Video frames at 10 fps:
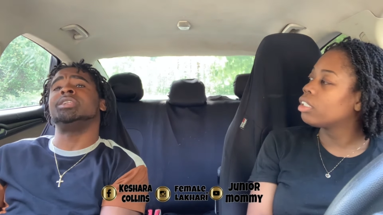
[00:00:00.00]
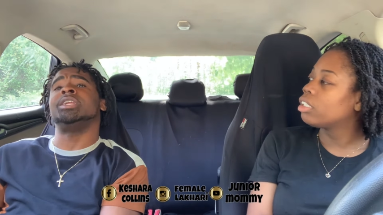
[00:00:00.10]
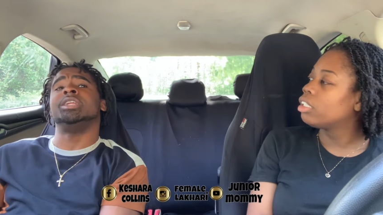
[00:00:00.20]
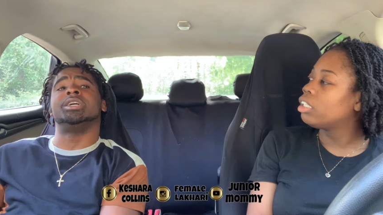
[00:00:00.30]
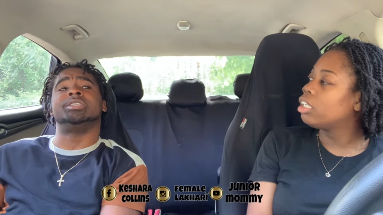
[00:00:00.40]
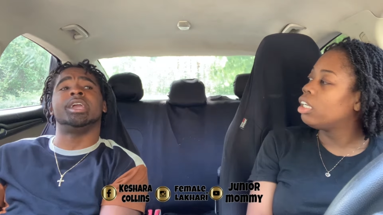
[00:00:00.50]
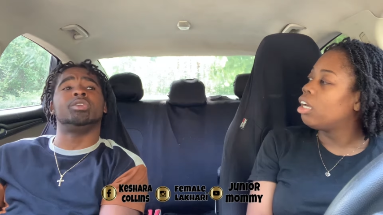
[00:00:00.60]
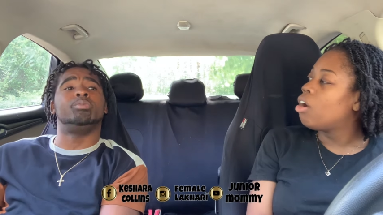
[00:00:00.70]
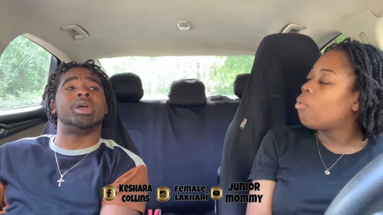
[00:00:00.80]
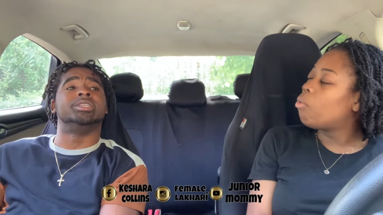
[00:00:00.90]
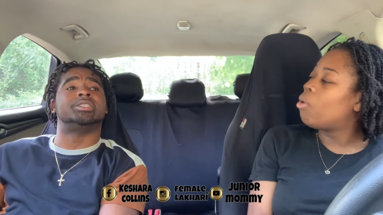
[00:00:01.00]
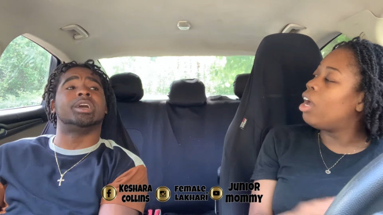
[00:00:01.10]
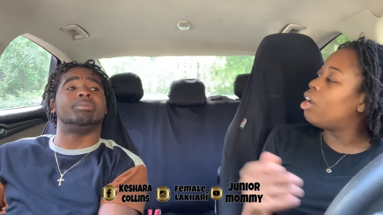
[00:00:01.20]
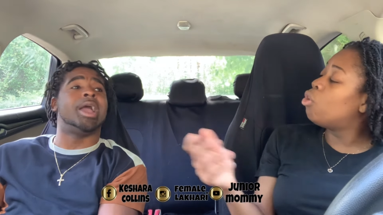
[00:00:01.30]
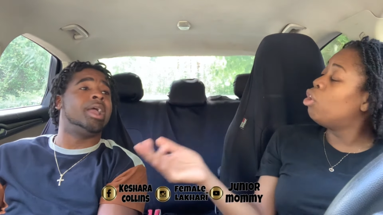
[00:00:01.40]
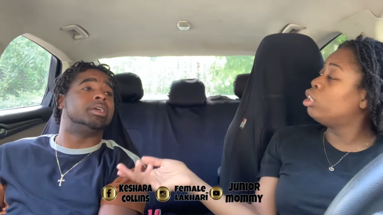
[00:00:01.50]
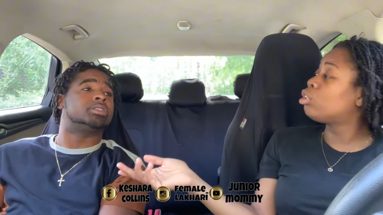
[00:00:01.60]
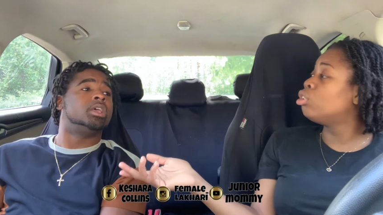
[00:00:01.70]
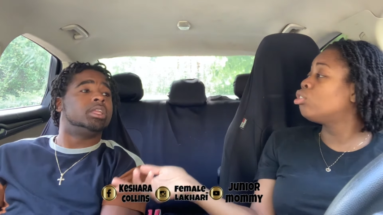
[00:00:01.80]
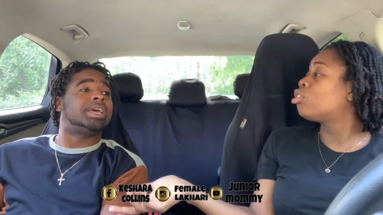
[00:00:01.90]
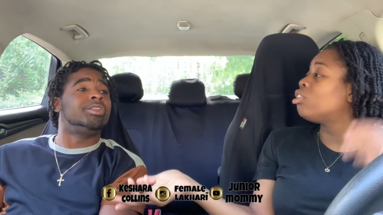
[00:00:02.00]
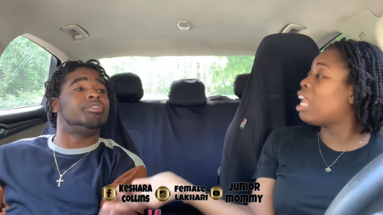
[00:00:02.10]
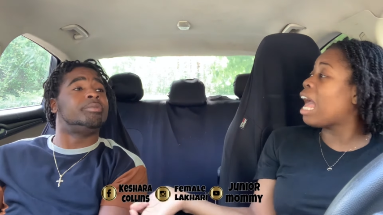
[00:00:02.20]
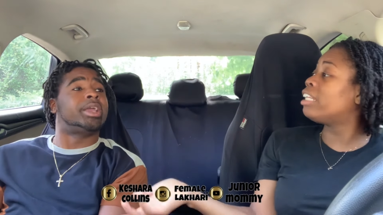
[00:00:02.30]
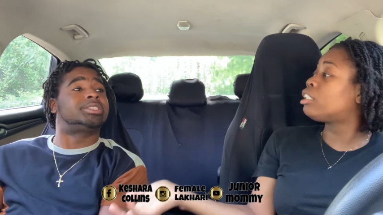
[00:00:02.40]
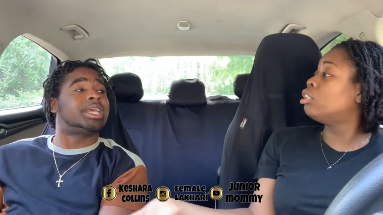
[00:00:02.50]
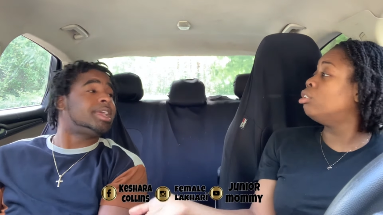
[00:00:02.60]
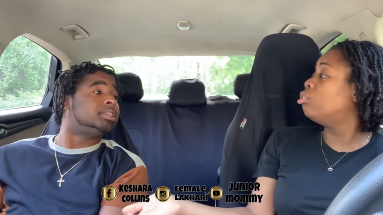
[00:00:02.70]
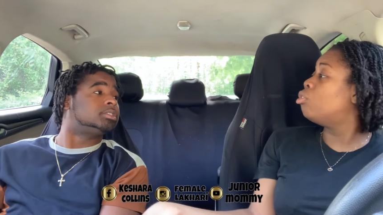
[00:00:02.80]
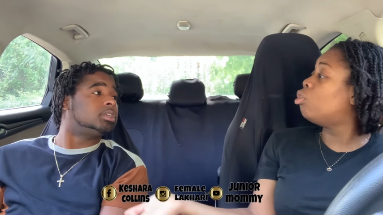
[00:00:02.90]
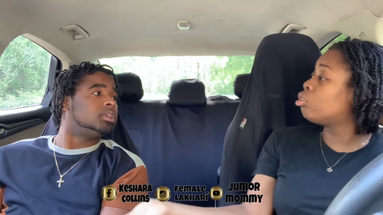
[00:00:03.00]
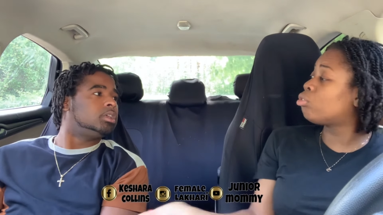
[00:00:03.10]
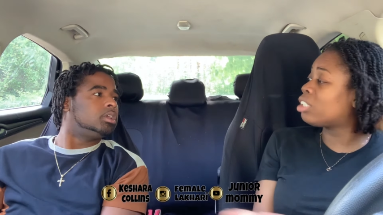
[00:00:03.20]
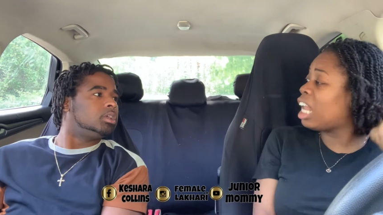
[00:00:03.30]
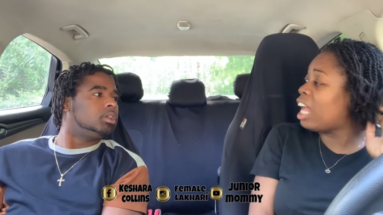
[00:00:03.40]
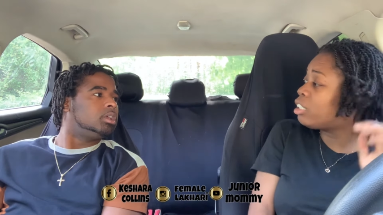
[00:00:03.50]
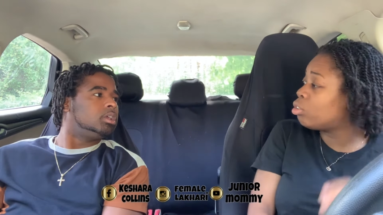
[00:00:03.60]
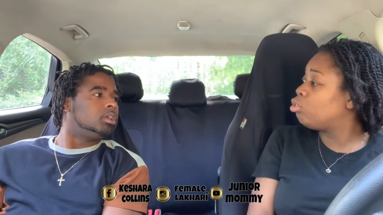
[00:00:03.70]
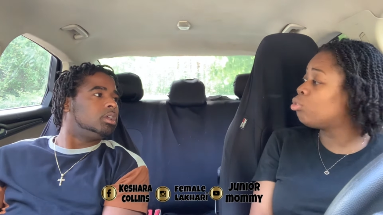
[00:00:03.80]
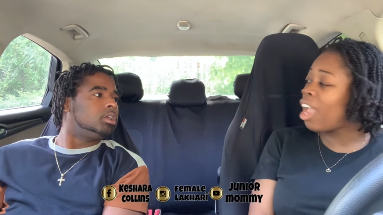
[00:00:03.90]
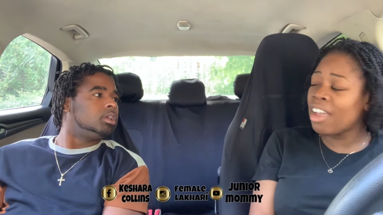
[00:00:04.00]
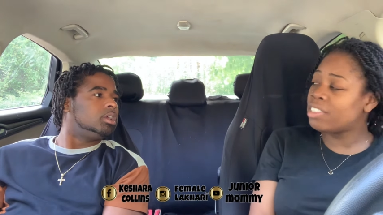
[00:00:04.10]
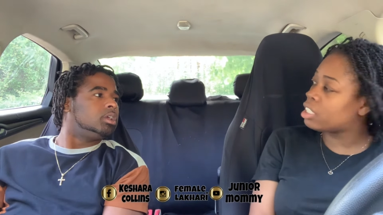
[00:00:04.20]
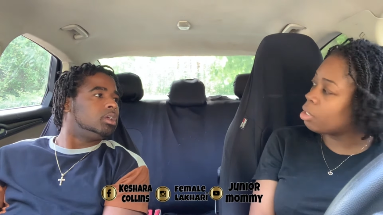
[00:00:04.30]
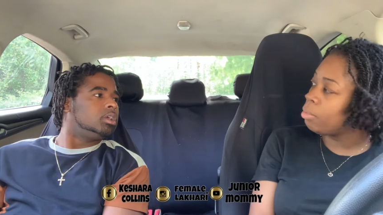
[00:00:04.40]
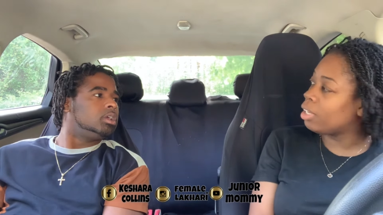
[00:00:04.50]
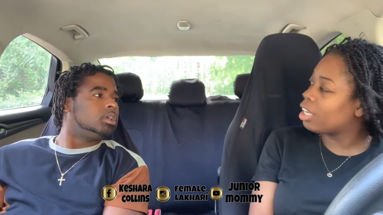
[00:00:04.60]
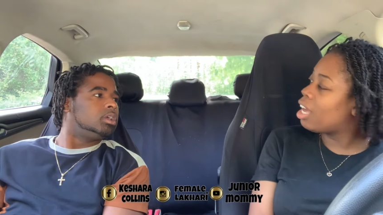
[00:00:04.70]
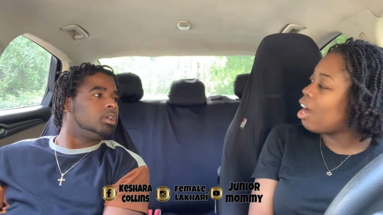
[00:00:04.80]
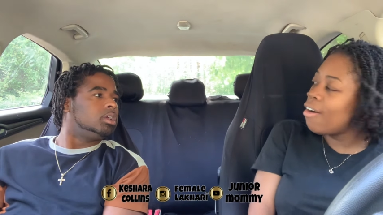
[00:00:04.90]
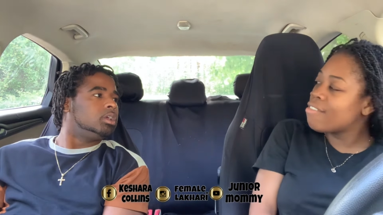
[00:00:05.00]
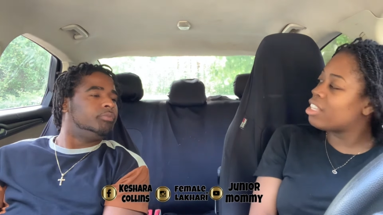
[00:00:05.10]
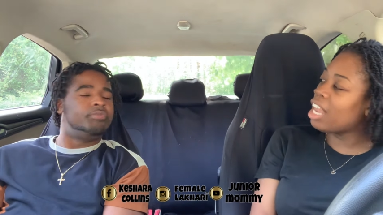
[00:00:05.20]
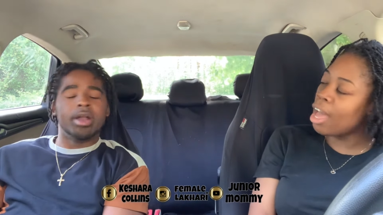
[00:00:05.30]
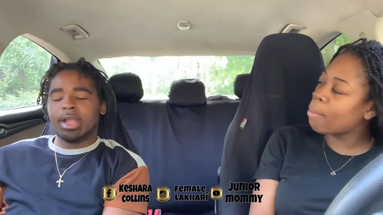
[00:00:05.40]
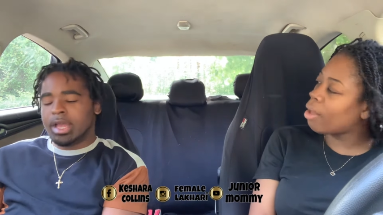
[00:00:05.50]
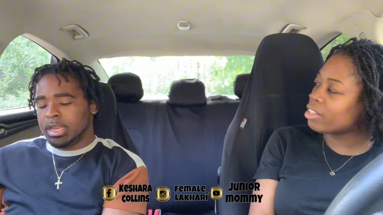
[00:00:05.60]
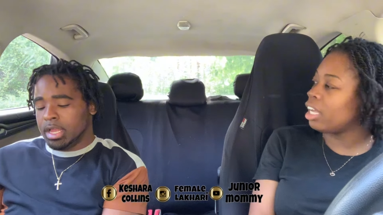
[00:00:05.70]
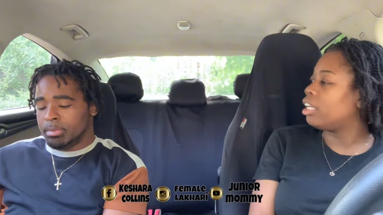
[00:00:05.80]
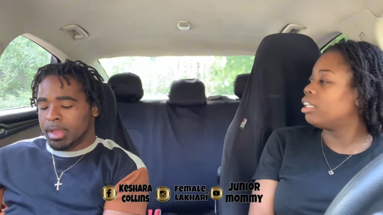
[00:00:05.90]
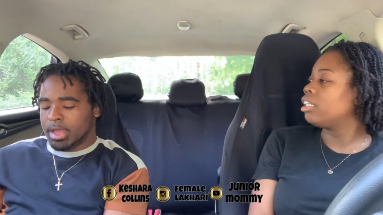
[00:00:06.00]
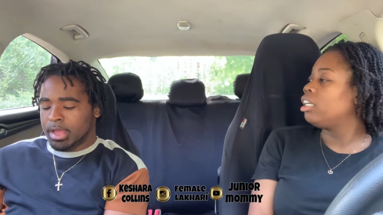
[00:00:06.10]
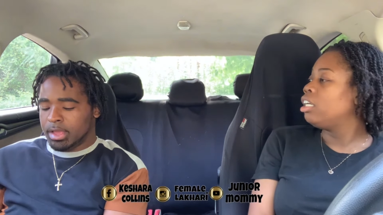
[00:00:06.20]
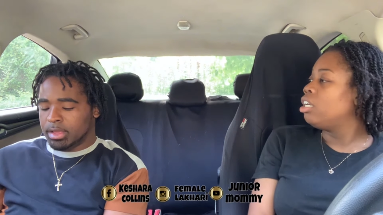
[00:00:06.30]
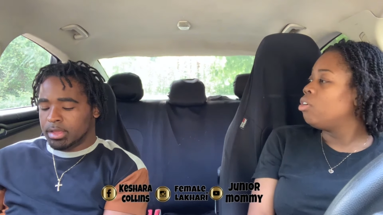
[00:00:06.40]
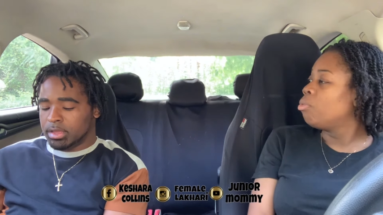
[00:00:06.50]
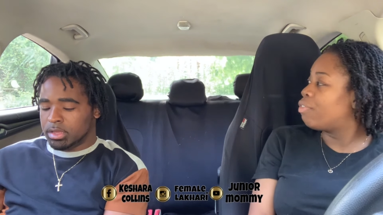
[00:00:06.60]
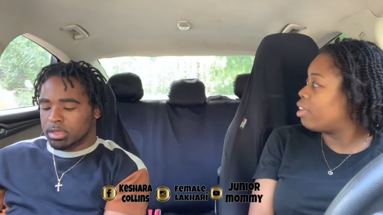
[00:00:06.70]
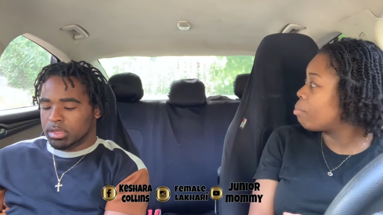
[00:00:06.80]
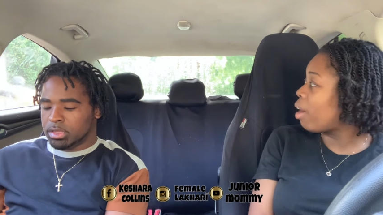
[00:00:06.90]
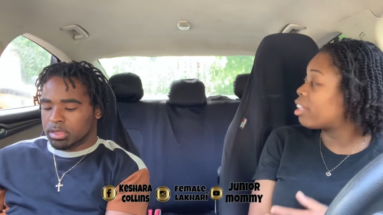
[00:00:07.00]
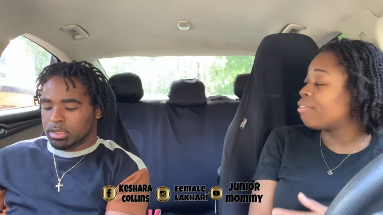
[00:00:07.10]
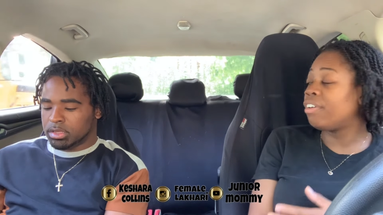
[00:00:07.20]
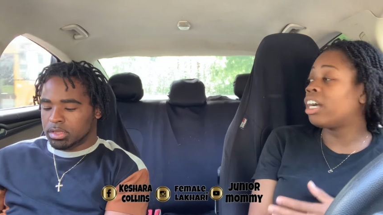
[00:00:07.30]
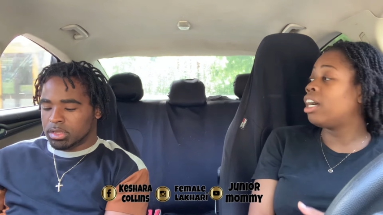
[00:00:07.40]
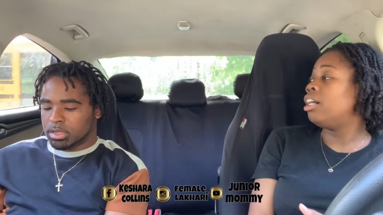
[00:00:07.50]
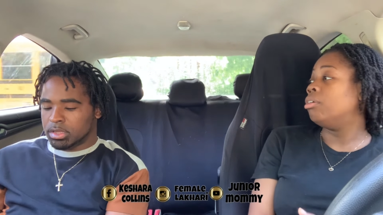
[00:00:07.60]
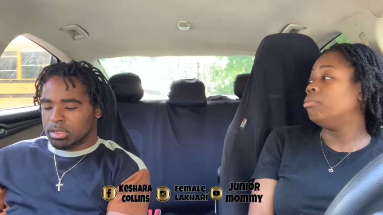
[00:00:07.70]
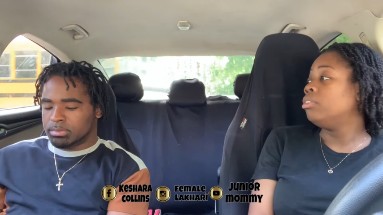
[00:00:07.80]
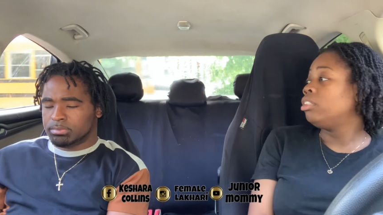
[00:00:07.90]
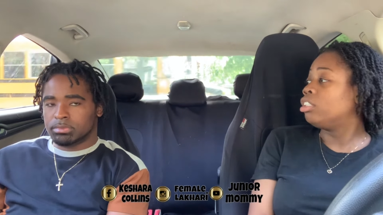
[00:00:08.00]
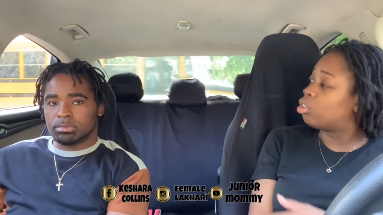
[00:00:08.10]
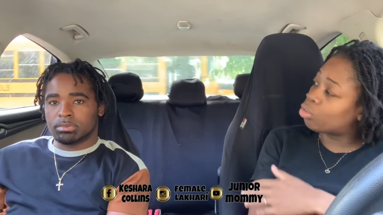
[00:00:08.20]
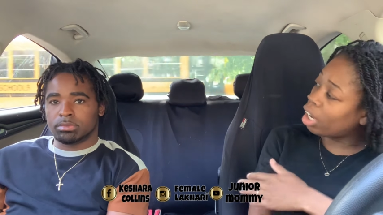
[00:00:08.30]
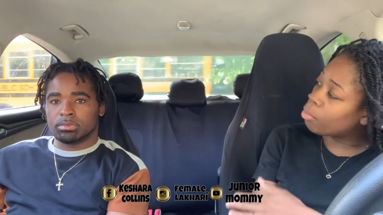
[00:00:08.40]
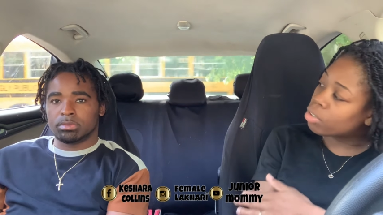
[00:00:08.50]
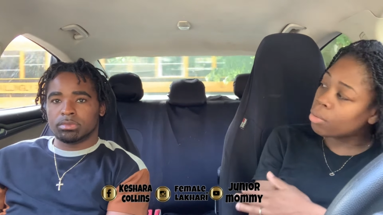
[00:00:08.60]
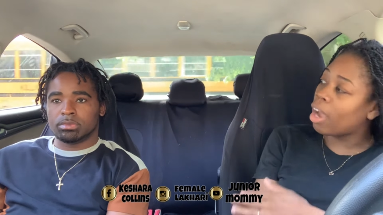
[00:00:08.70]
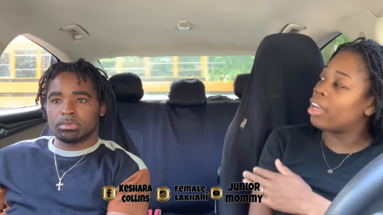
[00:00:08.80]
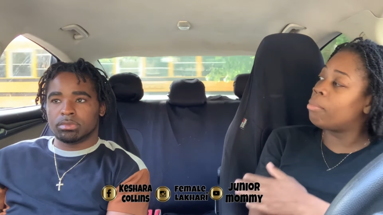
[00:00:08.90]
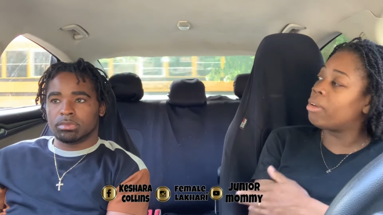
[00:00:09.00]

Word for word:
Speaker 1: another nigga dick? You better what, suck mine. was you to lie to? was
Speaker 2: you to lie to? You gave it to me. I don't have to lie Fuck out of here, man. We finna break the fuck up. Since you can't sit right here and